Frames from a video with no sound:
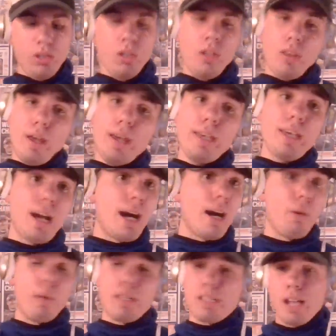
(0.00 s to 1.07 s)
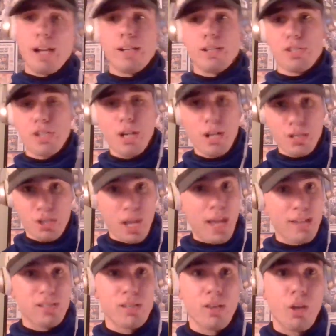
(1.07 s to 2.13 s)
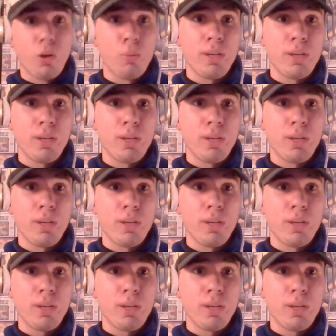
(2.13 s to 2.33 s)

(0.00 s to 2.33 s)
Thank God we signed Deshaun Jackson, though,